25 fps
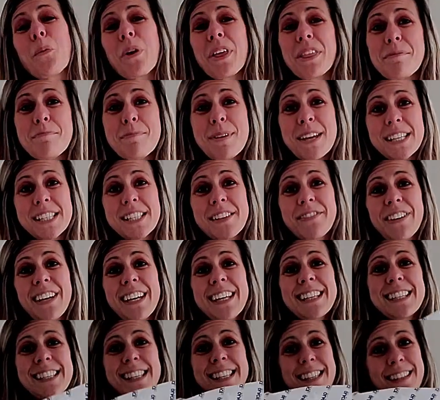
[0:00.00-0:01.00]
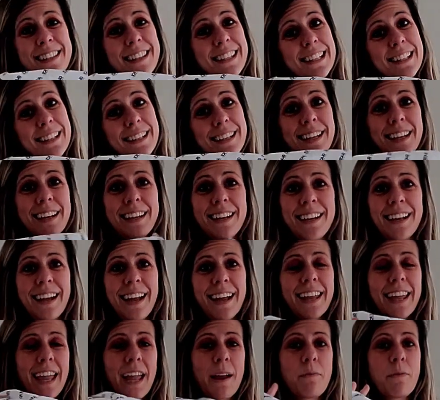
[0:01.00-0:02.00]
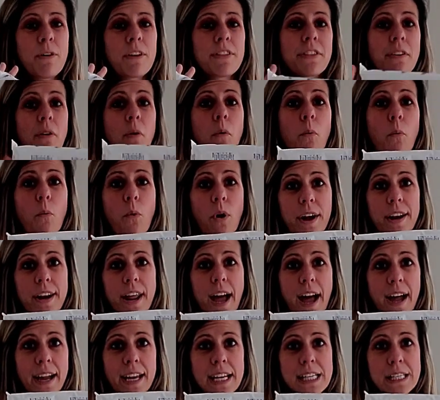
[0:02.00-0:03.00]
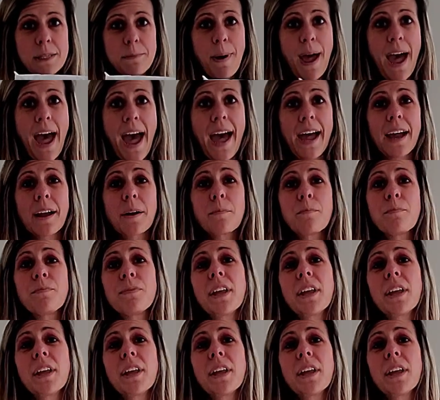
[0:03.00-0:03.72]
With Misfits, came with one ice pack.